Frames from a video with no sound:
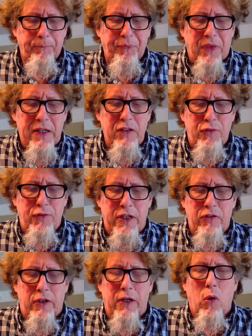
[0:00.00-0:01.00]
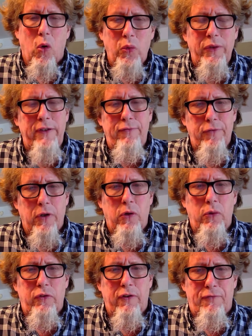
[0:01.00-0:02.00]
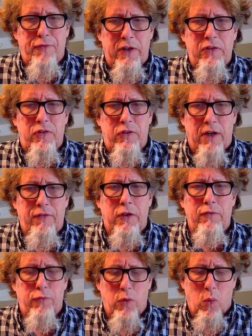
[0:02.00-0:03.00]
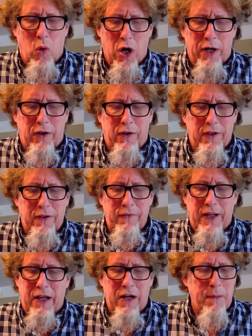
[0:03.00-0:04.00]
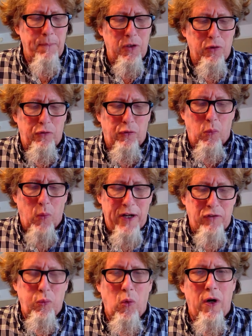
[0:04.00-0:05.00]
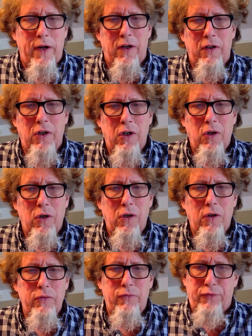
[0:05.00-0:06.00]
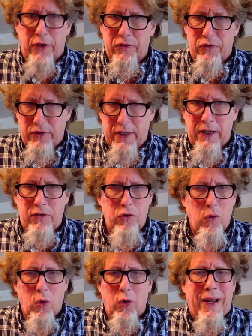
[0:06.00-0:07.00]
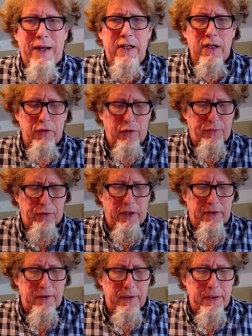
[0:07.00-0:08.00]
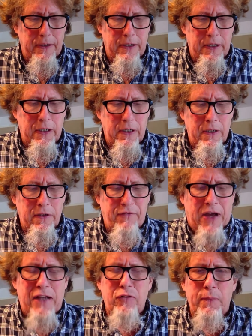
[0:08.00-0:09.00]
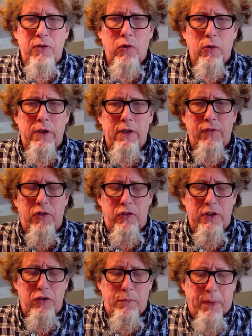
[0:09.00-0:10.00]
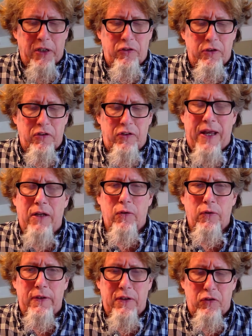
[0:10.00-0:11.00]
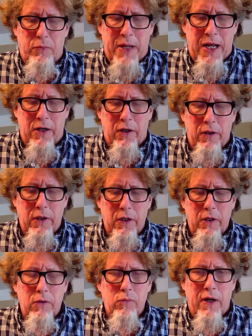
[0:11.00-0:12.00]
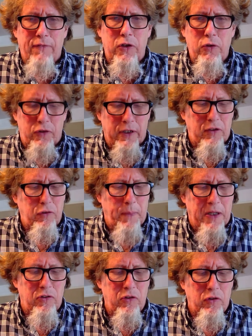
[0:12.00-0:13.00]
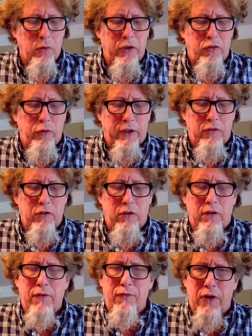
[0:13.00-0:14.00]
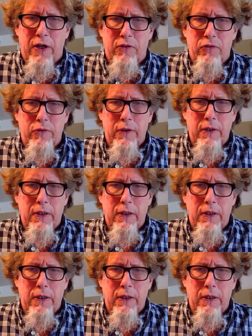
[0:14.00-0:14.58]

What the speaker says: These fees can only flow to Fund 7 for water. They cannot be used for wastewater, Fund 6, or any other fund. The vast majority of the city's budget is handled in this manner. Revenues and expenses are restricted to their funds.